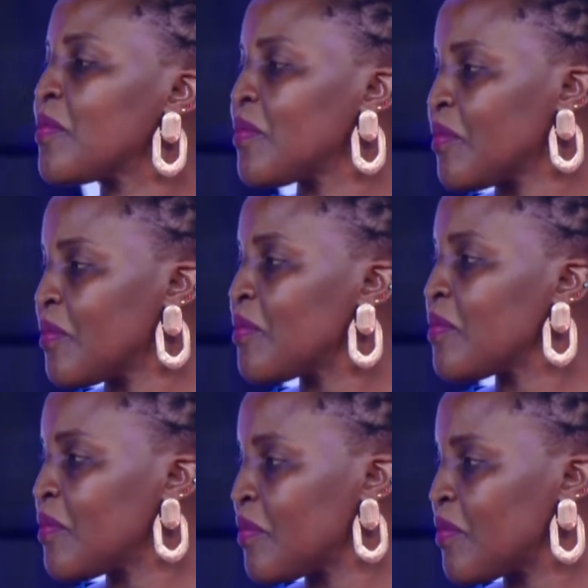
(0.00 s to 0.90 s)

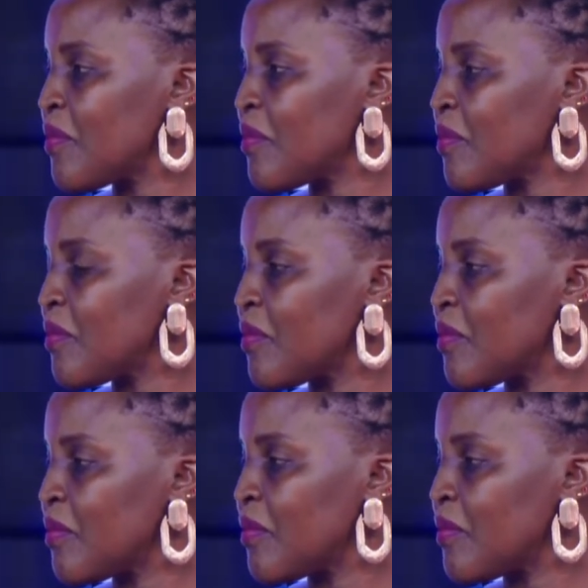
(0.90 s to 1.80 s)

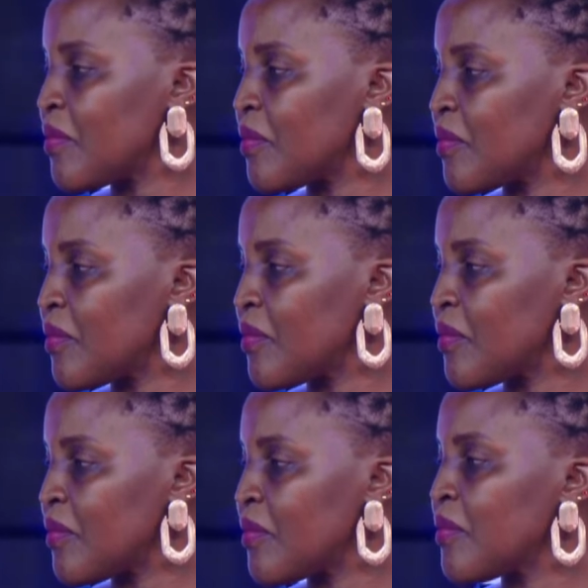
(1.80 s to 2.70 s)

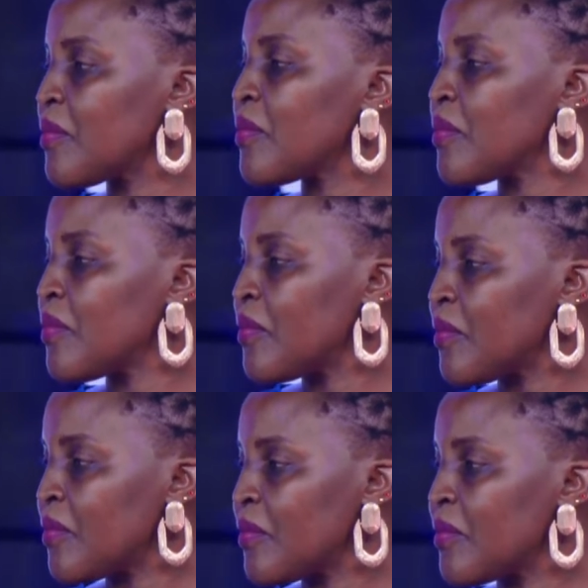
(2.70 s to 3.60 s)

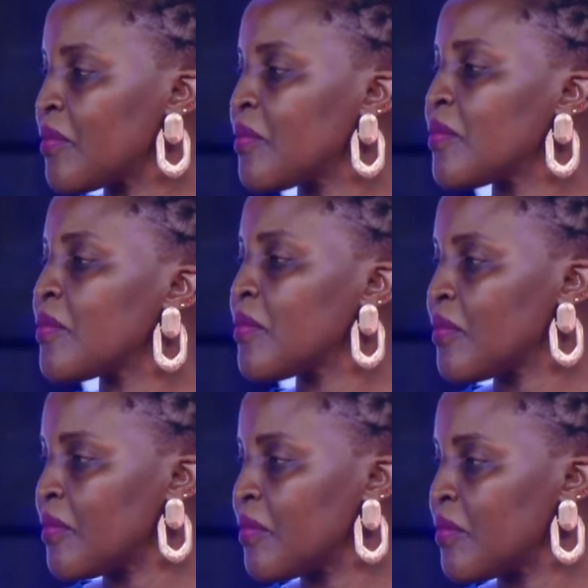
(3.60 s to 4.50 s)

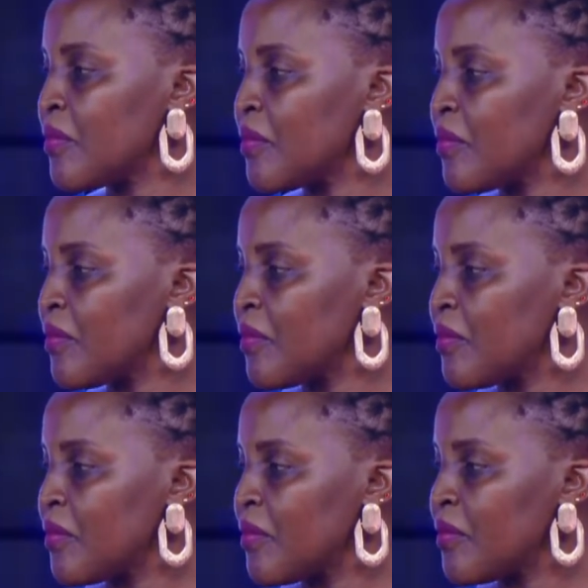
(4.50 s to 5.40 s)

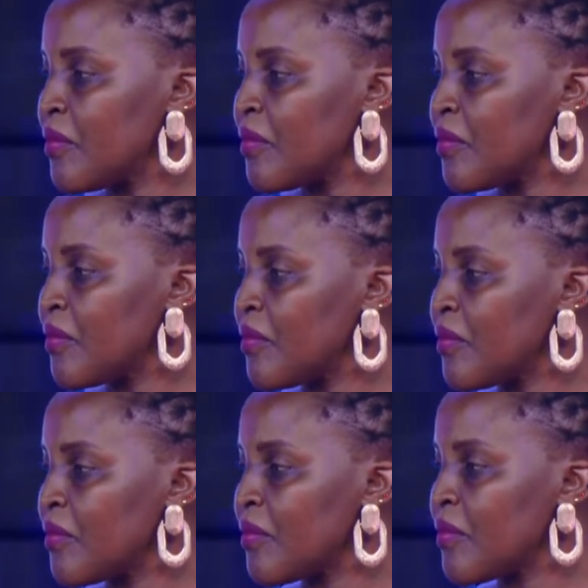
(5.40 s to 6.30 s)

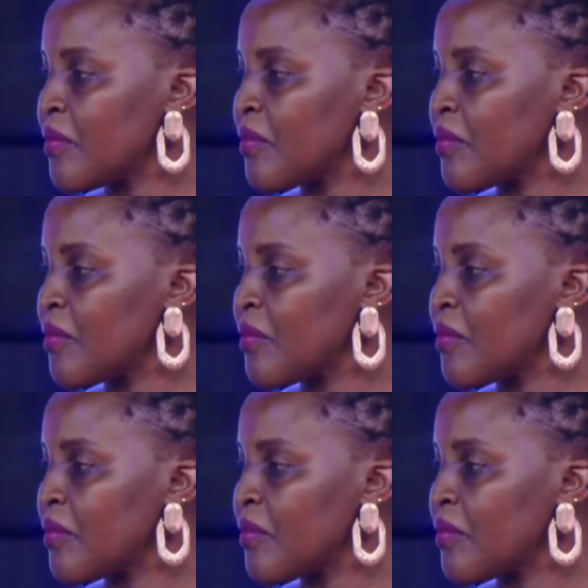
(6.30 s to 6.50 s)
The person shown says nothing.